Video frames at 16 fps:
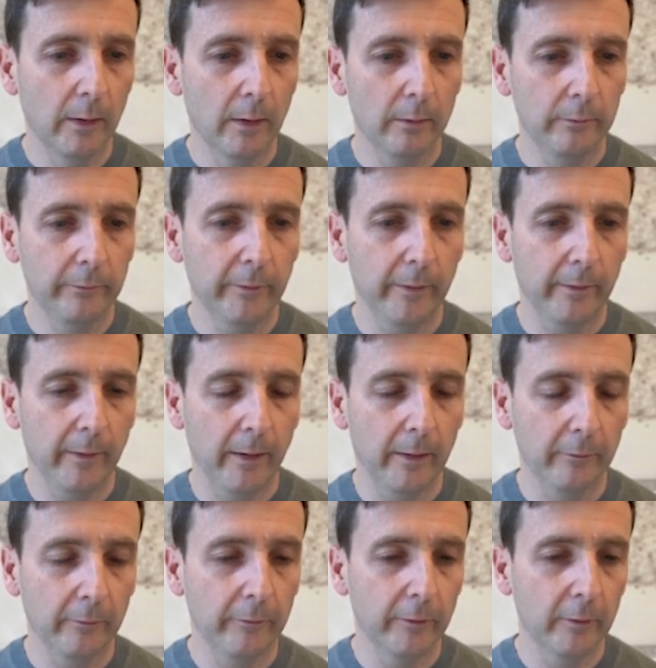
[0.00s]
set that to
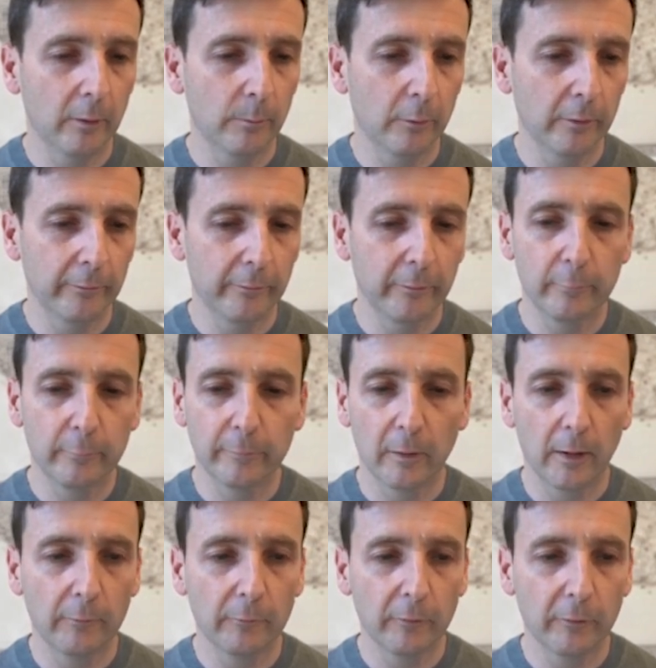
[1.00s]
0.25
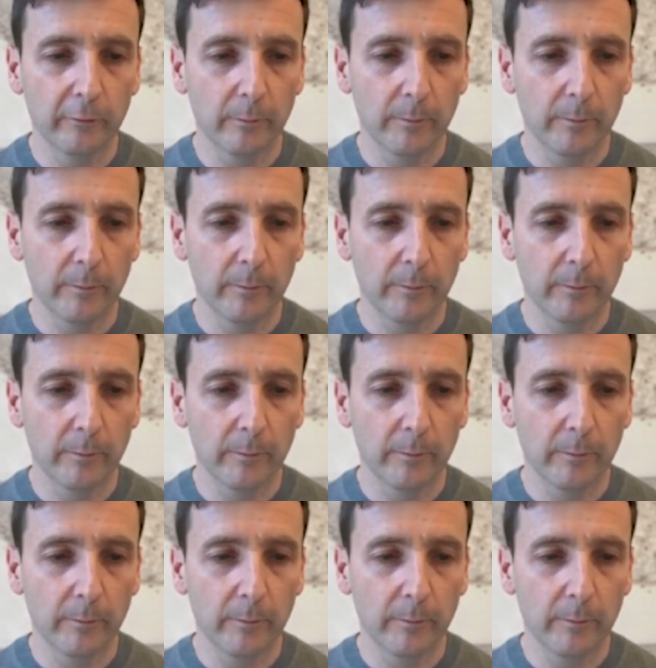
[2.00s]
just to make